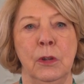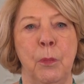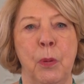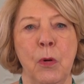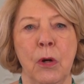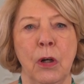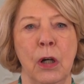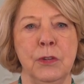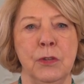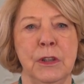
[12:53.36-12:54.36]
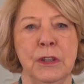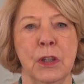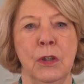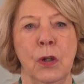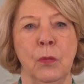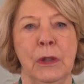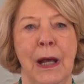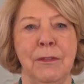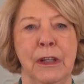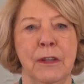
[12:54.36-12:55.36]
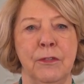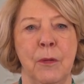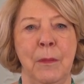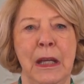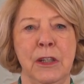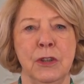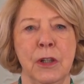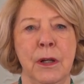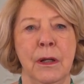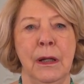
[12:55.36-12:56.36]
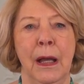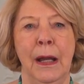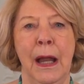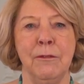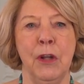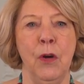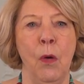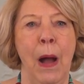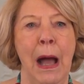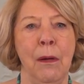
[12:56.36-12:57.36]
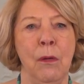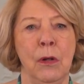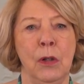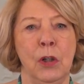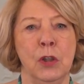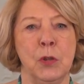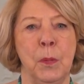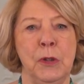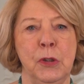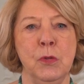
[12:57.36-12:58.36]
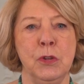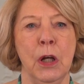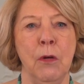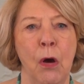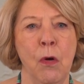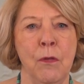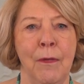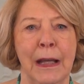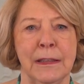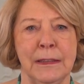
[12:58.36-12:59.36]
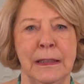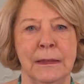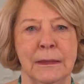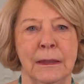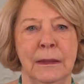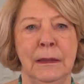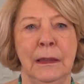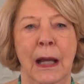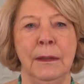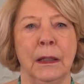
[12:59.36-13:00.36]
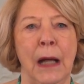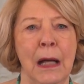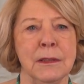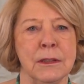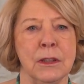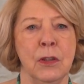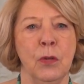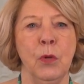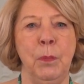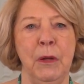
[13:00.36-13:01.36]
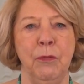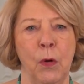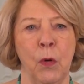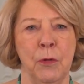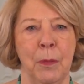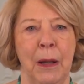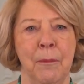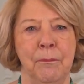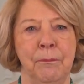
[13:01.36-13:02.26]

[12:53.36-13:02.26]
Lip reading: The poorer countries would have the information and have the know-how to produce their own vaccines, and the cost would be affordable.